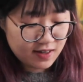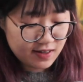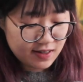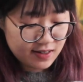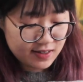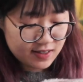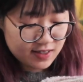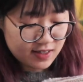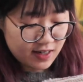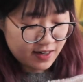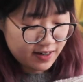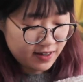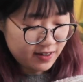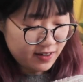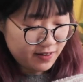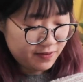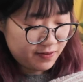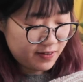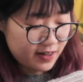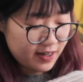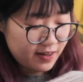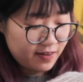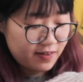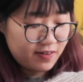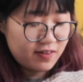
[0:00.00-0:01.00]
It's kind of
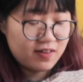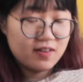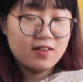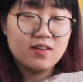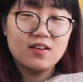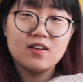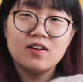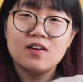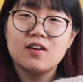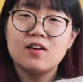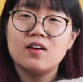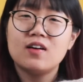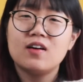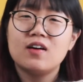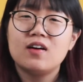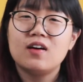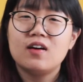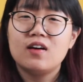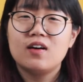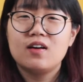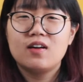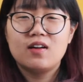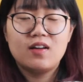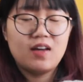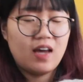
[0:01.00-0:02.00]
like
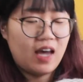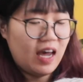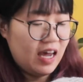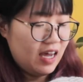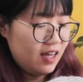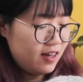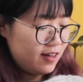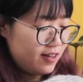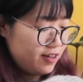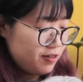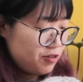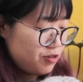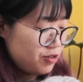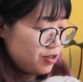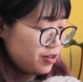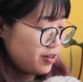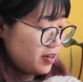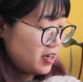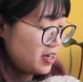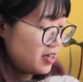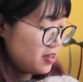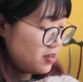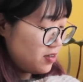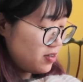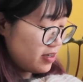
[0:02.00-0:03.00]
halo to
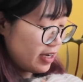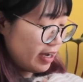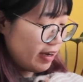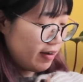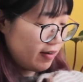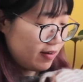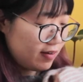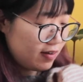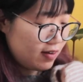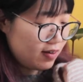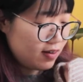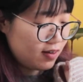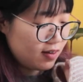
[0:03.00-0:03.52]
it, so